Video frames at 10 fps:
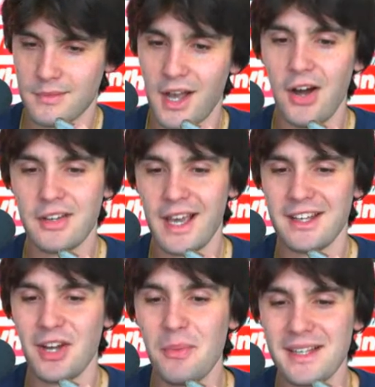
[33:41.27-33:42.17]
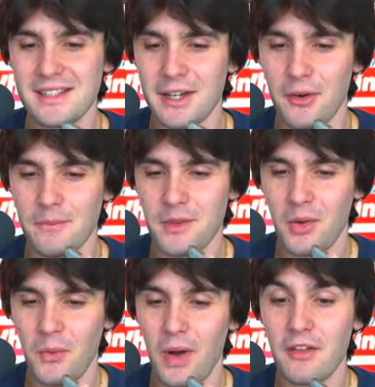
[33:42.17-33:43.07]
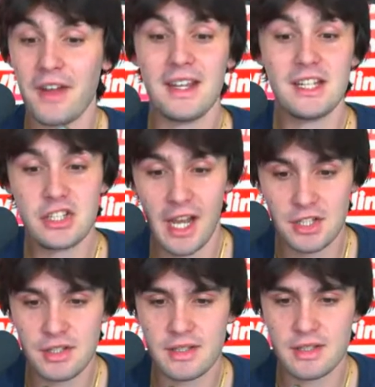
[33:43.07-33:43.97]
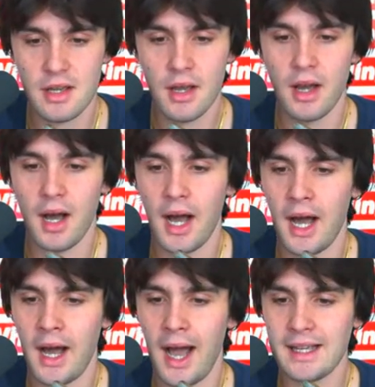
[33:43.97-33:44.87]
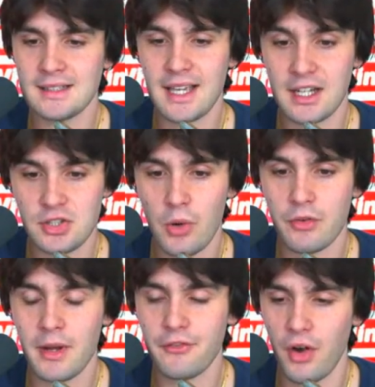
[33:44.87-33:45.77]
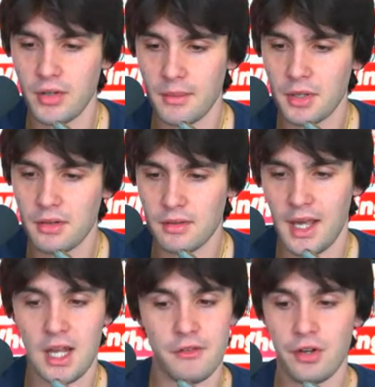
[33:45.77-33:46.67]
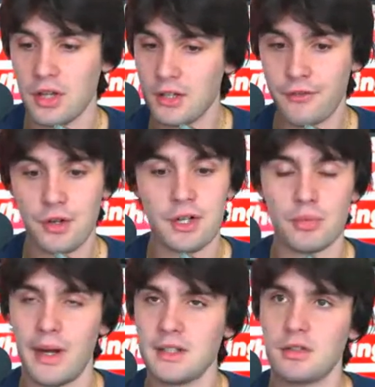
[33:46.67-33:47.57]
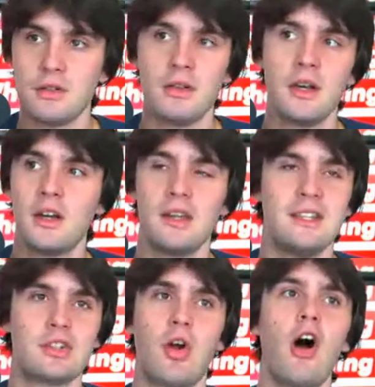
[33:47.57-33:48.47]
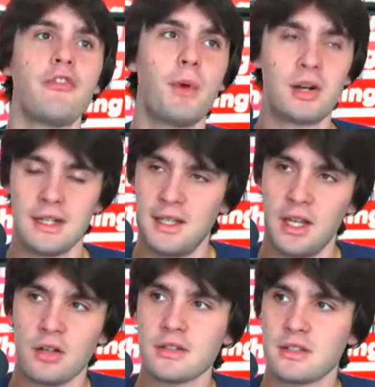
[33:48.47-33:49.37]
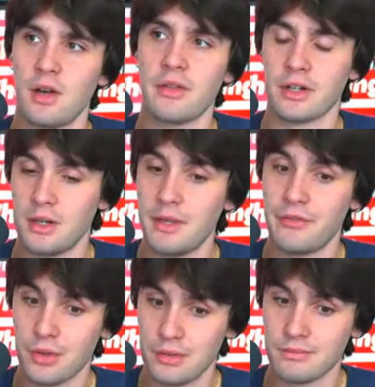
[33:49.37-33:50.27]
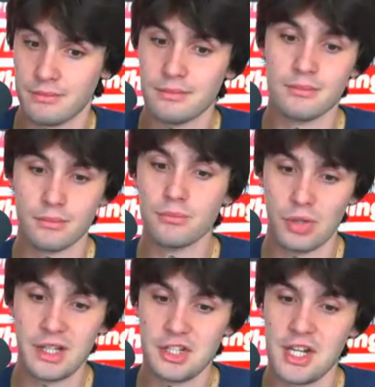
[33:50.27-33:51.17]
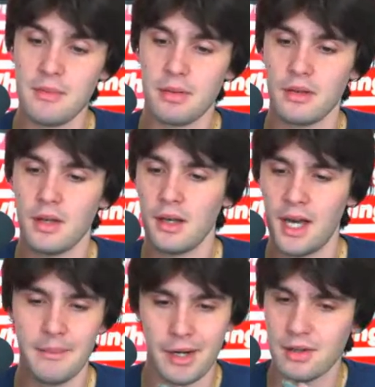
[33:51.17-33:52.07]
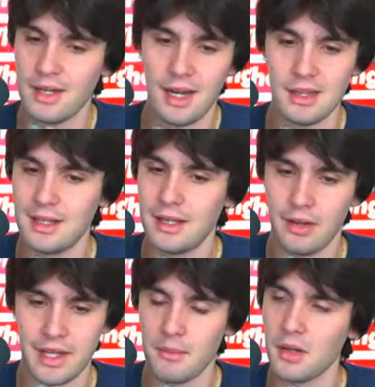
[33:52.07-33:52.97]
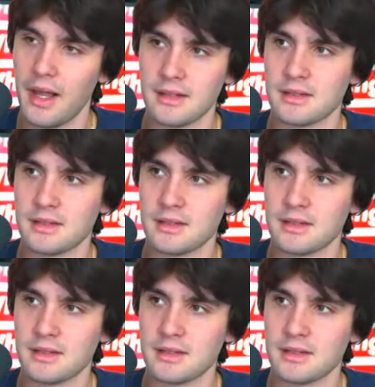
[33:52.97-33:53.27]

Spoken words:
Okay, no big deal. Well, if anything changes, I can text you over my phone number. And if you're looking for a good rental, these are off-market deals, so they're going to be for really cheap, better than anything you get on the MLS.